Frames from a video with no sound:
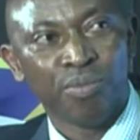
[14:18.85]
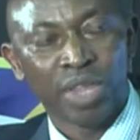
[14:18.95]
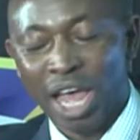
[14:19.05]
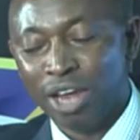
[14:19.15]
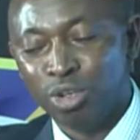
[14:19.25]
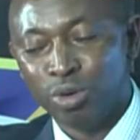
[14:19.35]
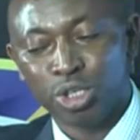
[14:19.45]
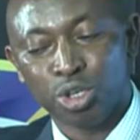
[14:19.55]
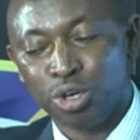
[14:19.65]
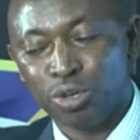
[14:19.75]
and you
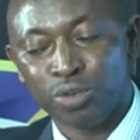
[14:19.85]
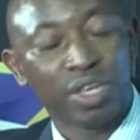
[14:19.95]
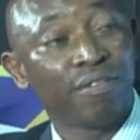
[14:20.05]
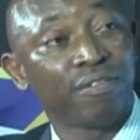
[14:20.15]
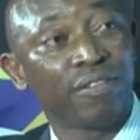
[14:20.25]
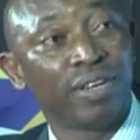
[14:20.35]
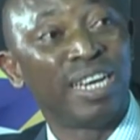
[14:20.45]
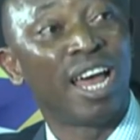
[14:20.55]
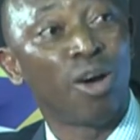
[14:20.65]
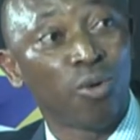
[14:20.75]
insure yourself
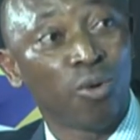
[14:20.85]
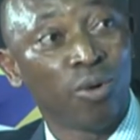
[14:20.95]
now.